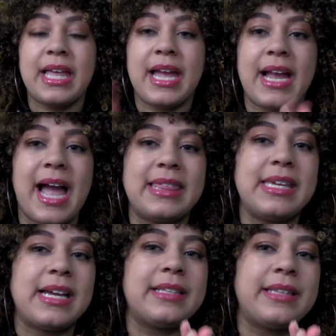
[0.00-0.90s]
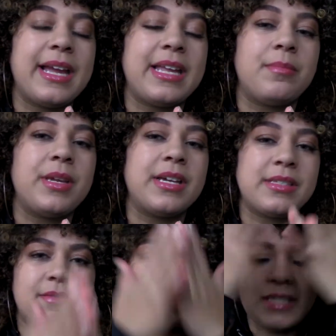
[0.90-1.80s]
Like, I think I like it
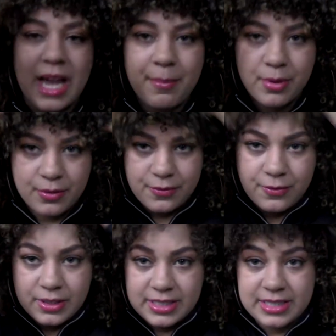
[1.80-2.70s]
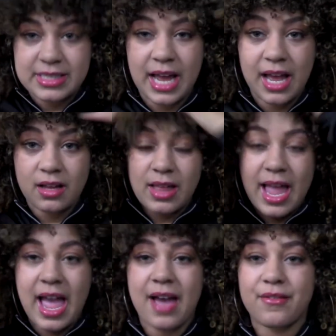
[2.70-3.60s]
because of the type of style I
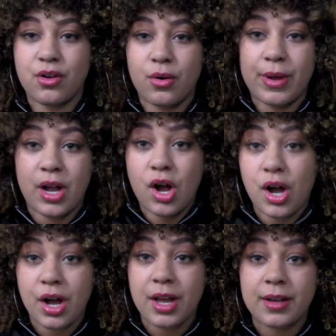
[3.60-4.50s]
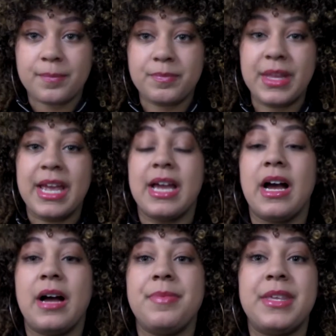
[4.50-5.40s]
have going on.
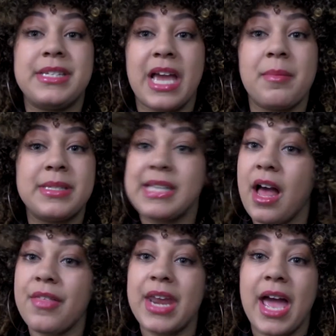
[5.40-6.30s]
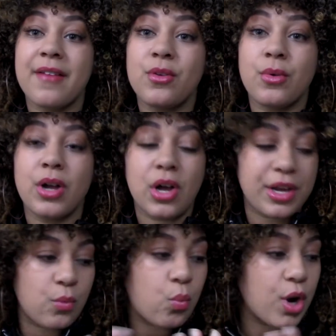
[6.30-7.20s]
The type of style that I have going on,
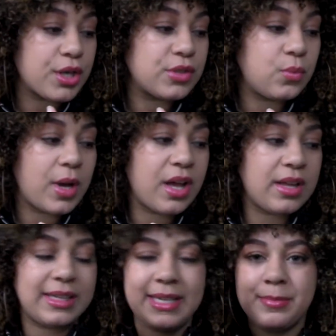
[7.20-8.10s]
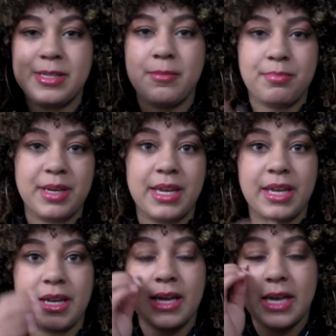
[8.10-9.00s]
it works well. It keeps it
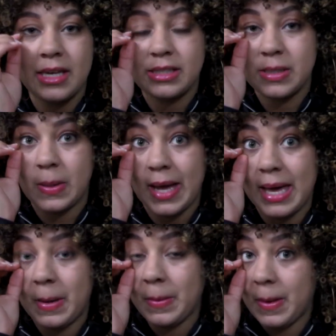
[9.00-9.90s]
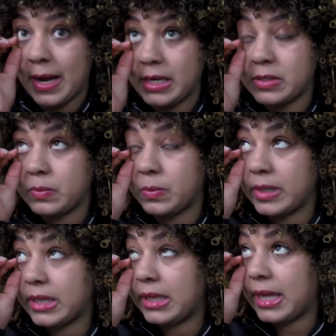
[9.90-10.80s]
big. So I don't know, I just
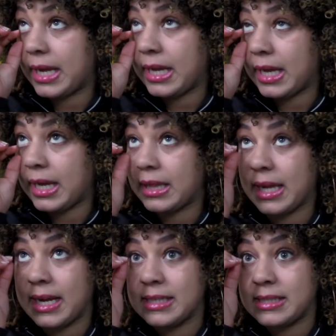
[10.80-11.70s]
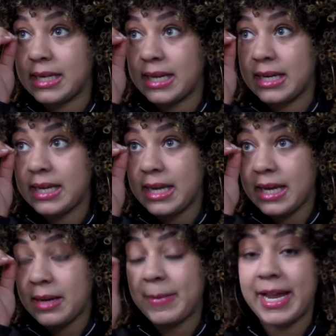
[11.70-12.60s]
really like it. Like I said,
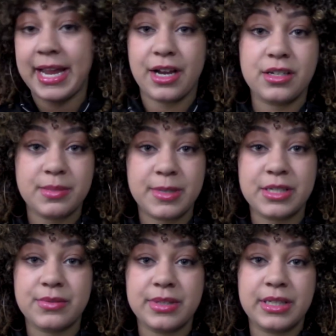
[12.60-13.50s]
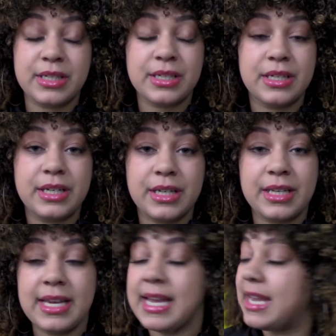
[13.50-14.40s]
my hair smells really
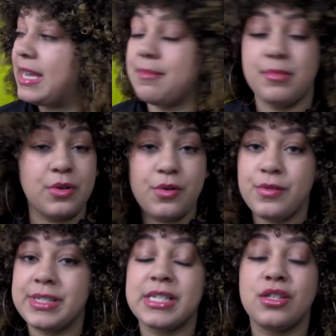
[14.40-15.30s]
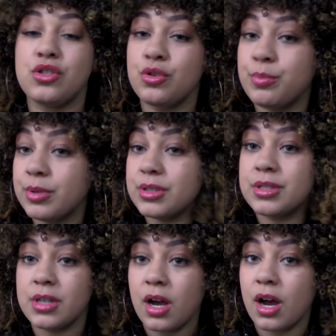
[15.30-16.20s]
good. It moves, it's super
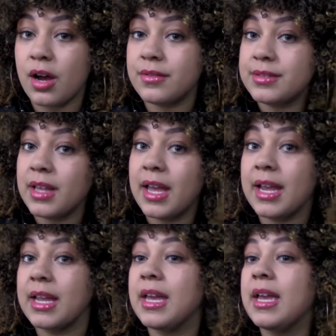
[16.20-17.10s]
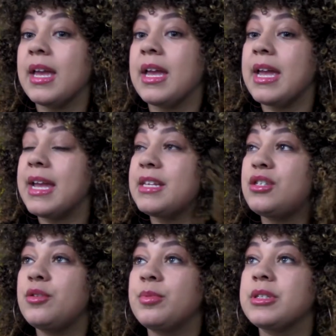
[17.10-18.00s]
soft. Like, it's
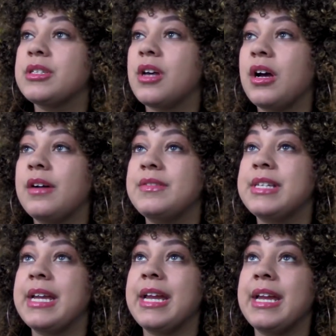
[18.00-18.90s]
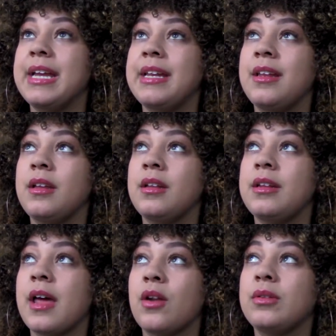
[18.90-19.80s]
super soft, and
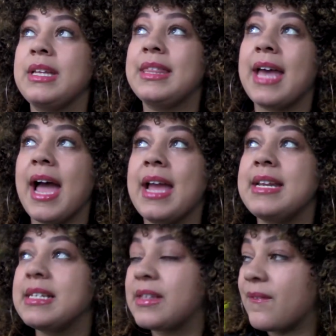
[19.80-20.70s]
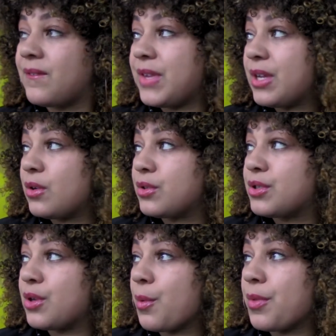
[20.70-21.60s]
not only that, it doesn't feel
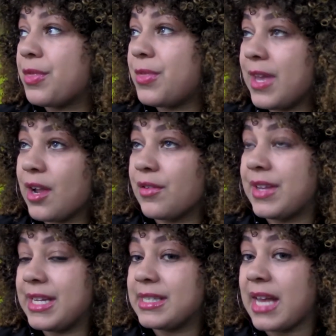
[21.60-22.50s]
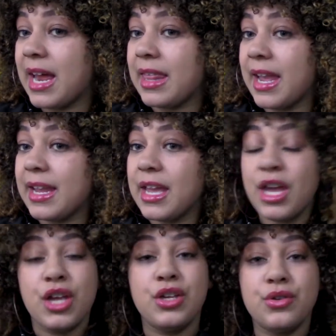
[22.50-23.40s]
so thick on the inside. Like,
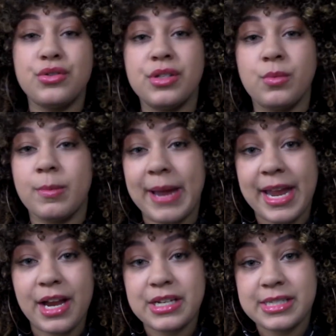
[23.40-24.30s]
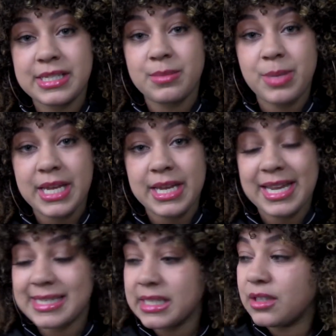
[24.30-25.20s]
usually when my hair is this big,
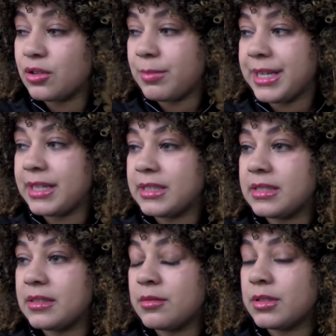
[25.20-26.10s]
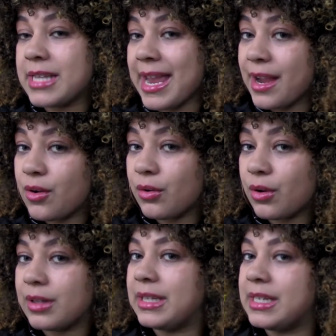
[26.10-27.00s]
it's a little bit tangled
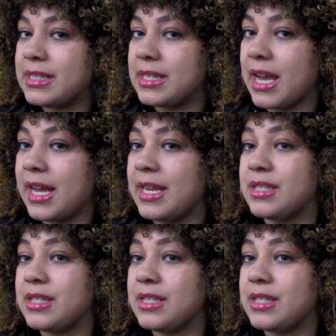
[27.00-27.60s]
on the inside.